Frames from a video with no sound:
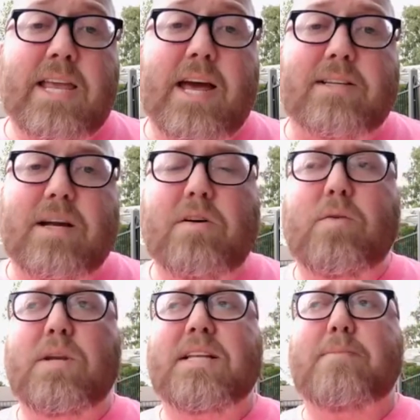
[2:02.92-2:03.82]
seen him at
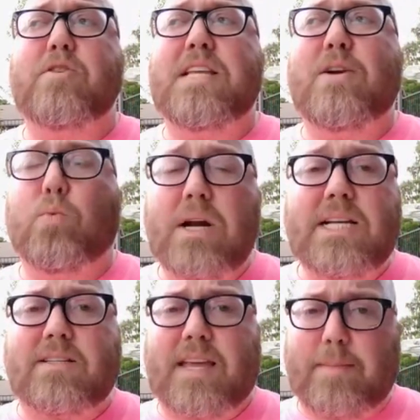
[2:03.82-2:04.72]
the arcade at
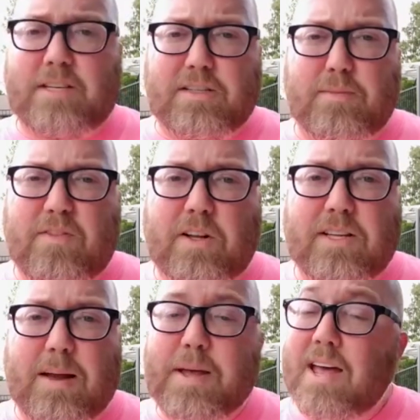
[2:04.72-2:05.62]
Game On Expo,
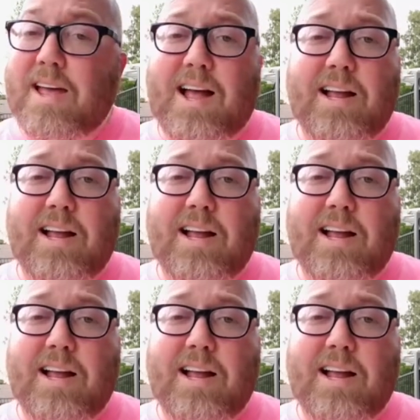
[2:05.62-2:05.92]
just